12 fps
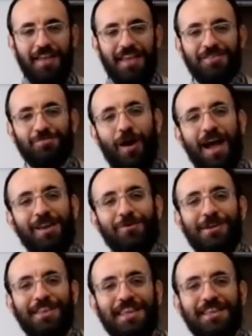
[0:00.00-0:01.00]
is, why do
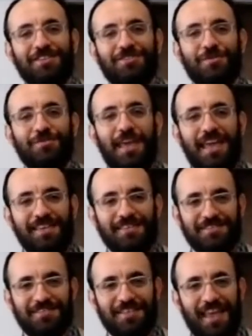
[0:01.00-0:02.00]
we need 2
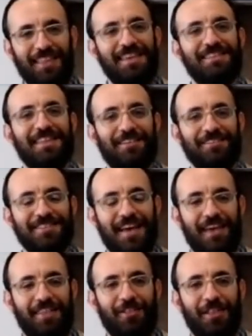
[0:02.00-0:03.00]
days, at least
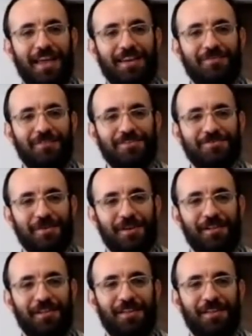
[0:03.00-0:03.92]
outside the land of Israel?